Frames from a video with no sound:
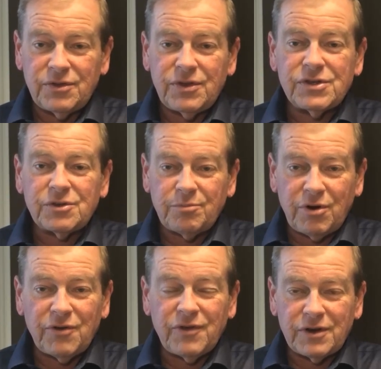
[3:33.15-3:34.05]
These are
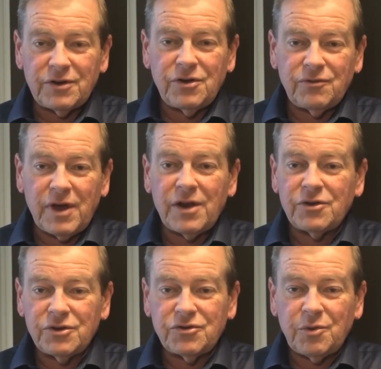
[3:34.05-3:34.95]
perfect. You've got a
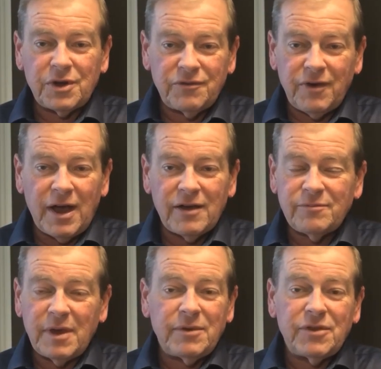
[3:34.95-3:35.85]
good 25,
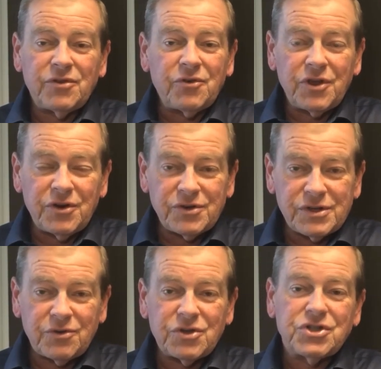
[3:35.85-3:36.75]
maybe 30 years
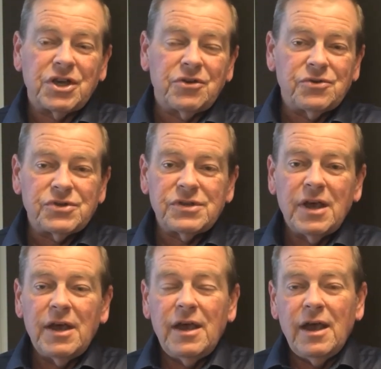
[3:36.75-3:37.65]
out of the
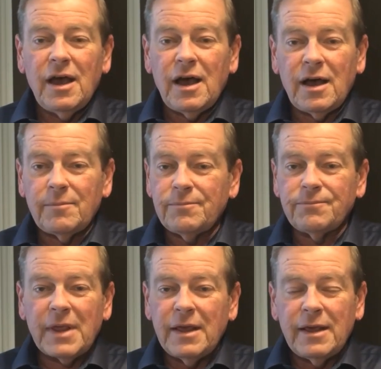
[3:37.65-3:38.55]
shingles.
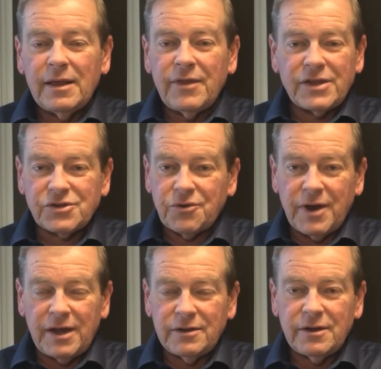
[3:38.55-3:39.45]
That's great.